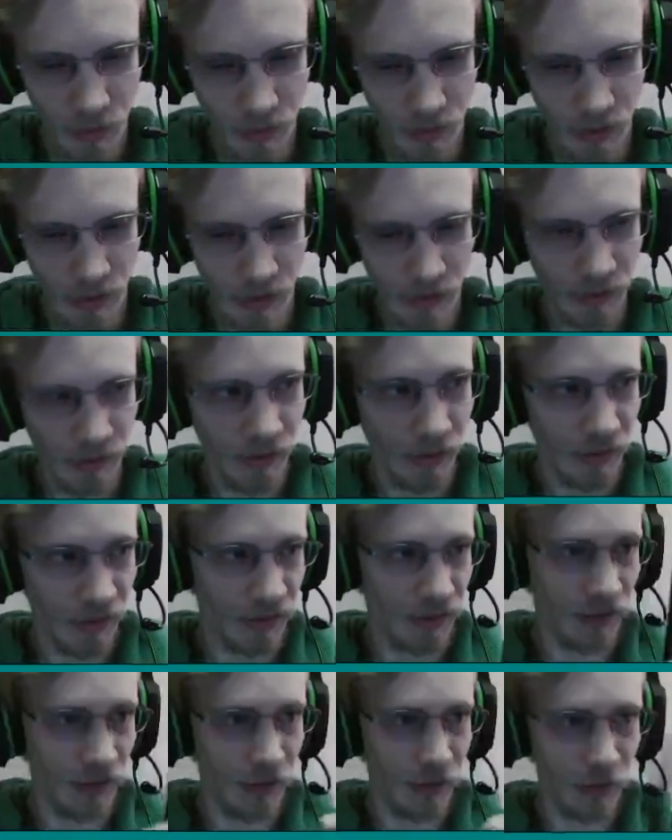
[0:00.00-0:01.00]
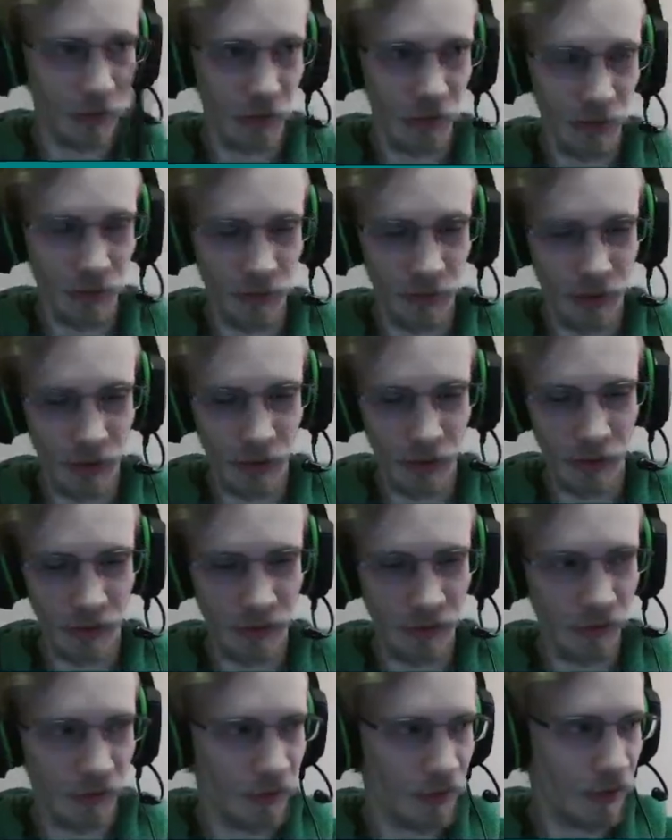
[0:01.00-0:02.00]
that is in the YouTube video
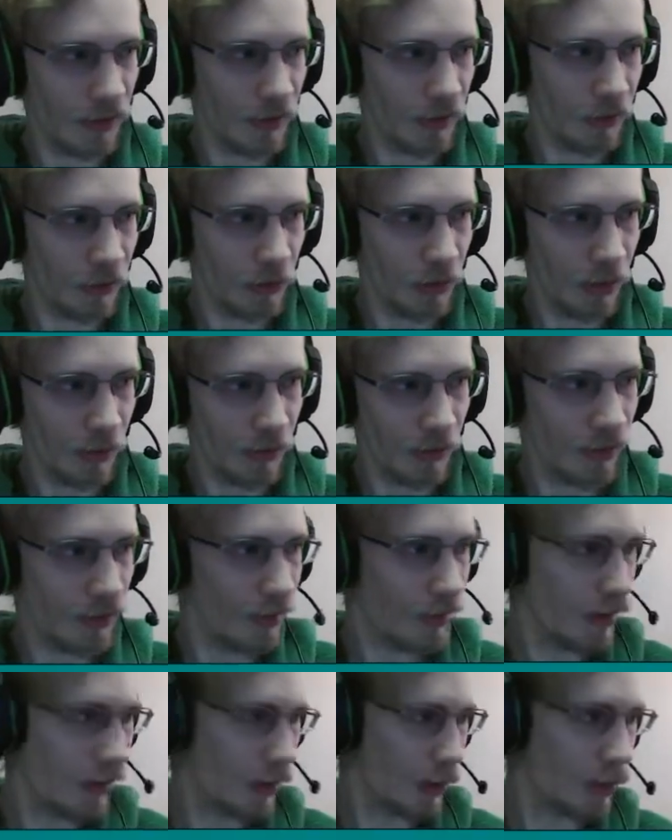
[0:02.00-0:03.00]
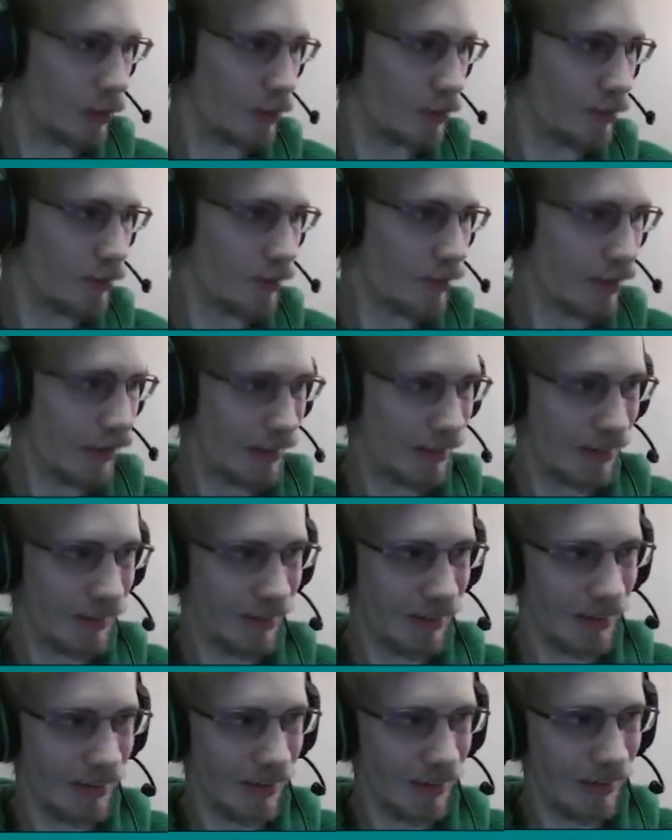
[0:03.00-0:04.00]
in the description. I hope
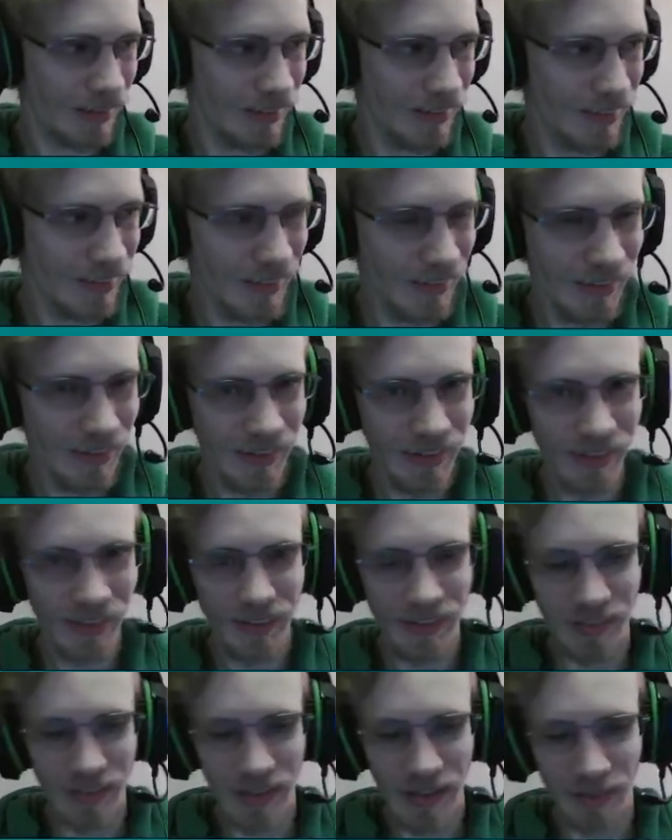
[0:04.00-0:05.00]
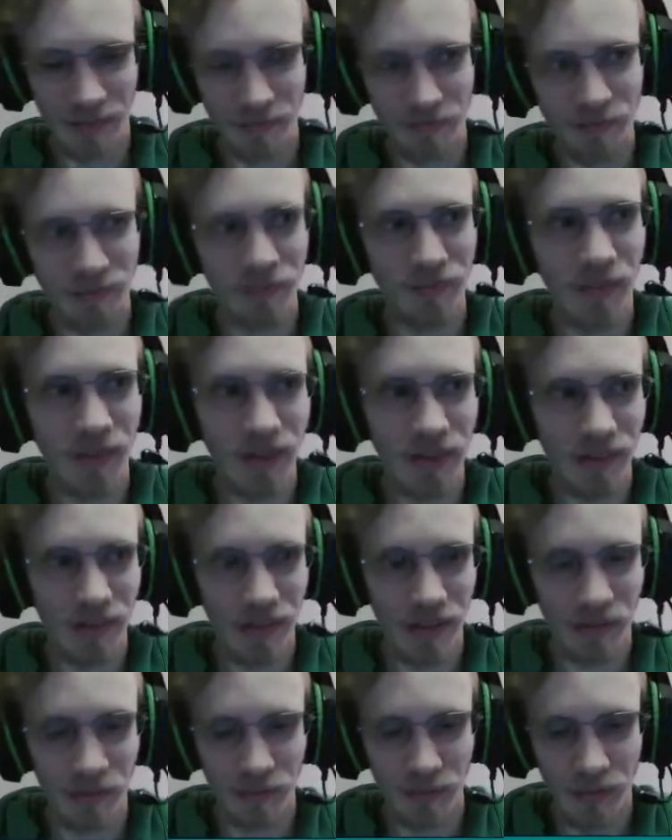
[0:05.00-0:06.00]
that's there. Yeah.
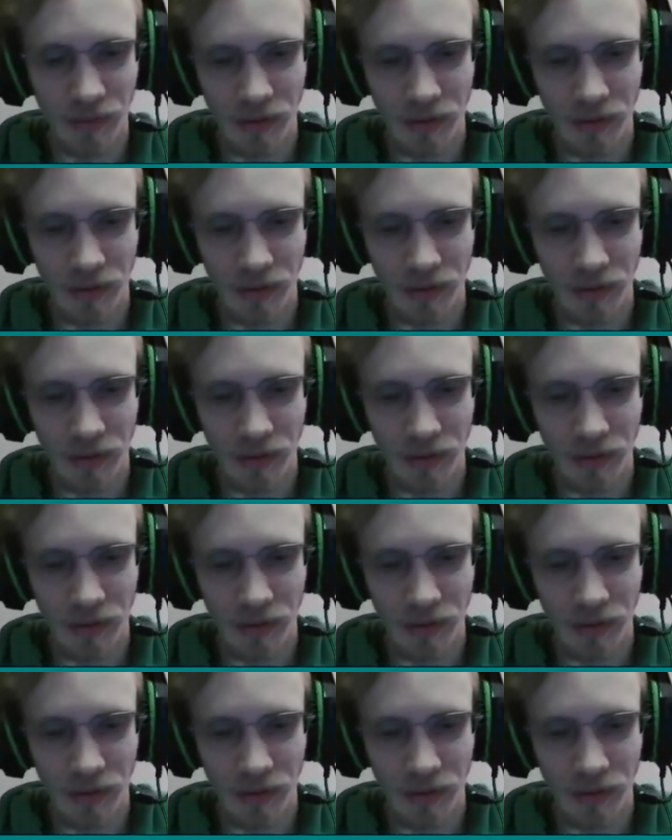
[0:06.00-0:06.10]
So